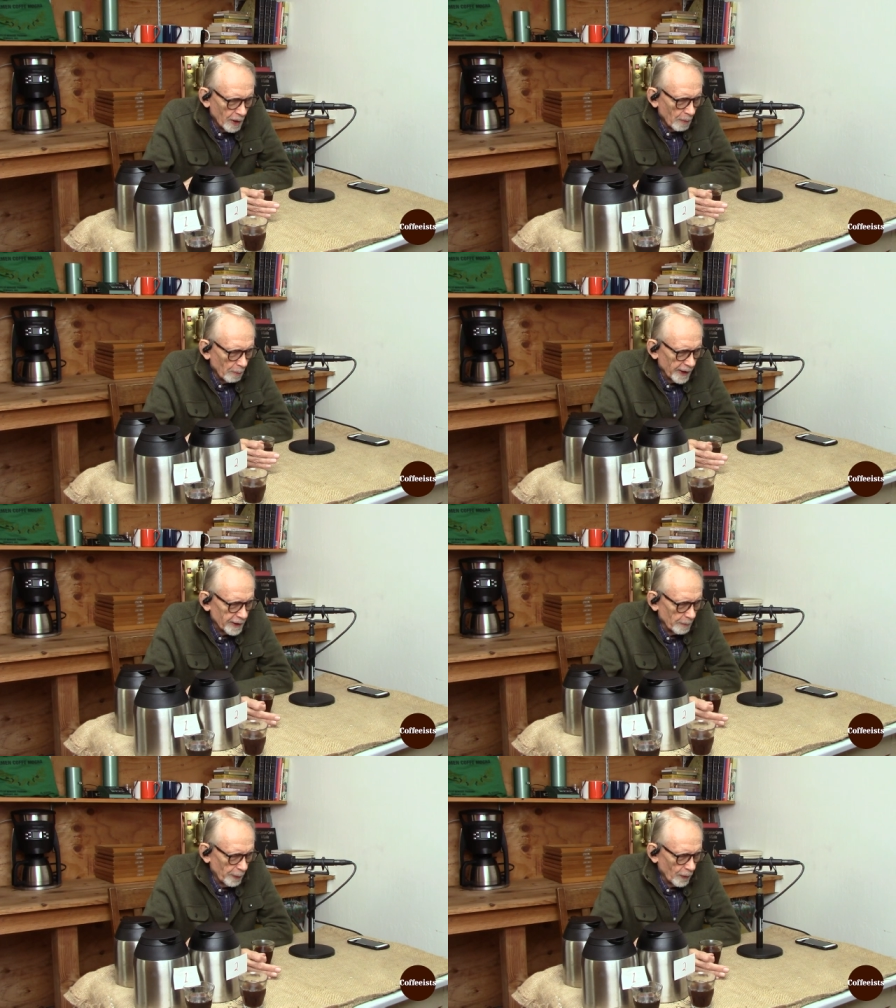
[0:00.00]
But the
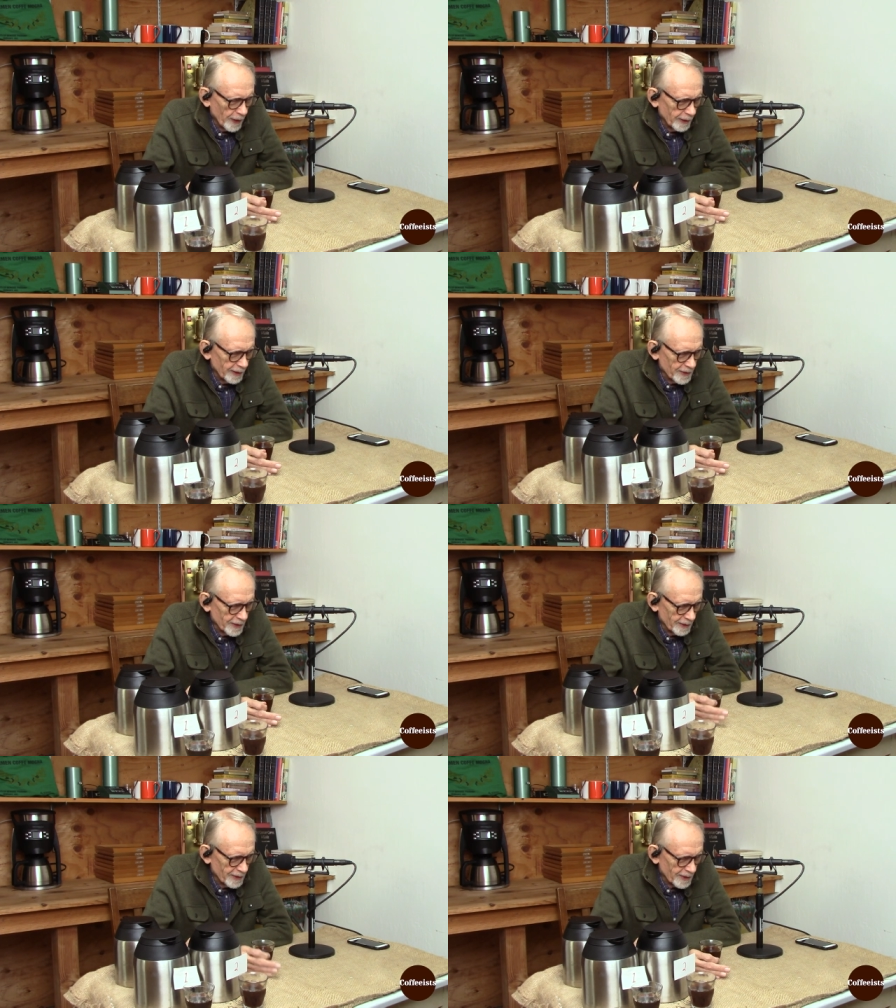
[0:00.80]
point is
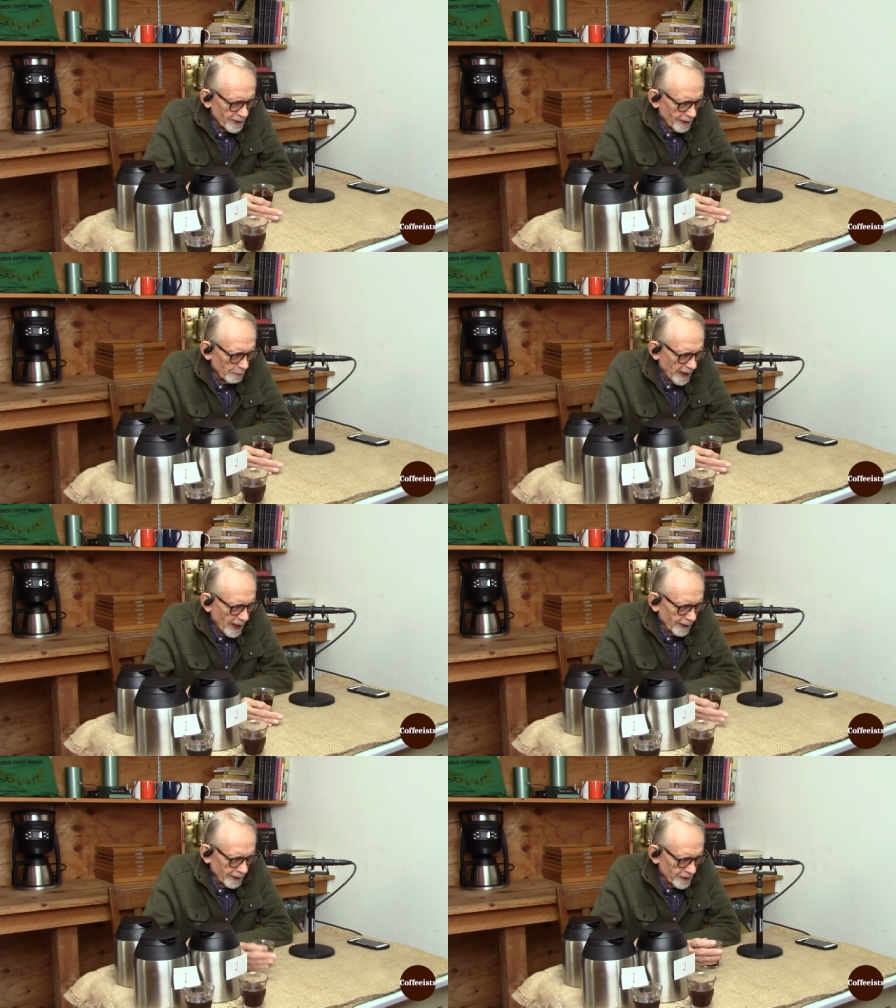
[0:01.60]
it's uh,
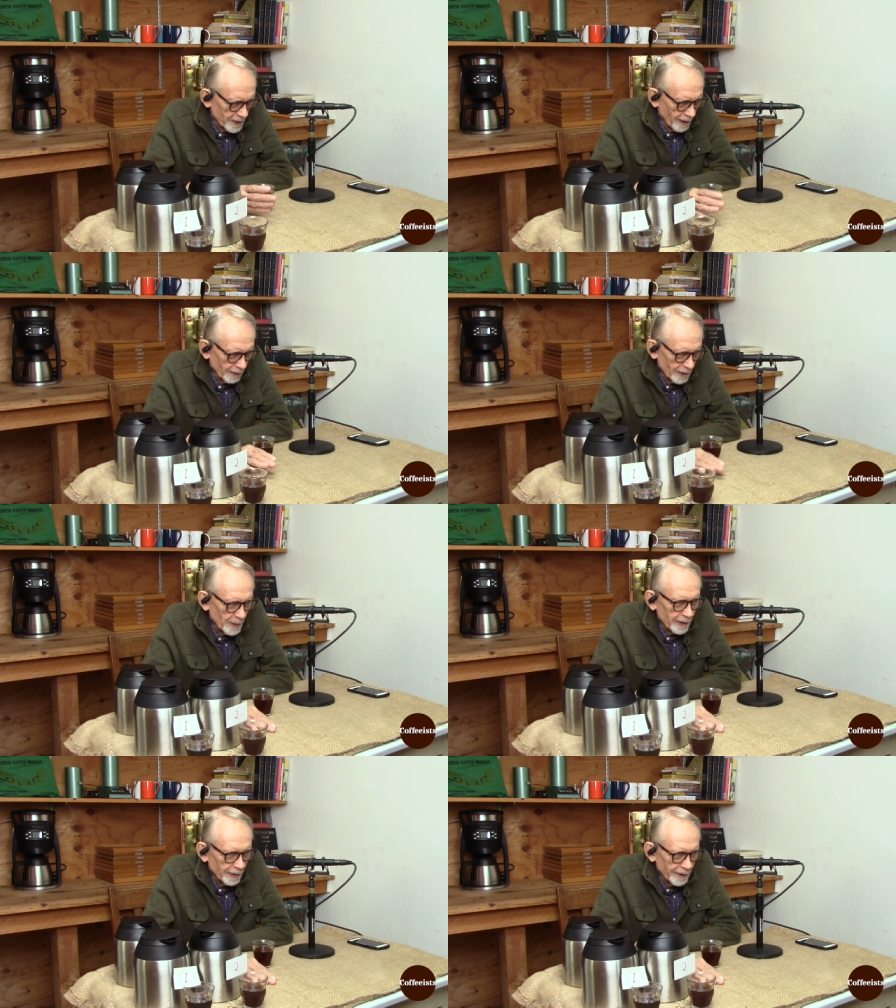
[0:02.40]
balanced
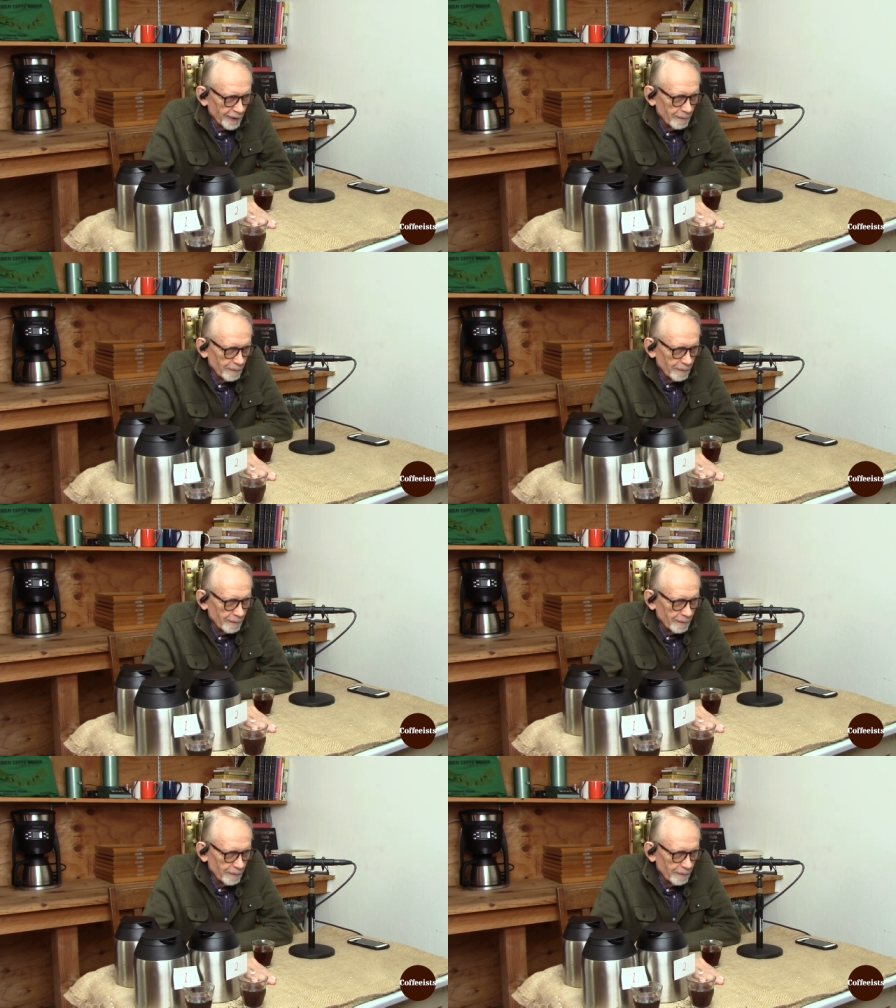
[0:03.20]
ultimately.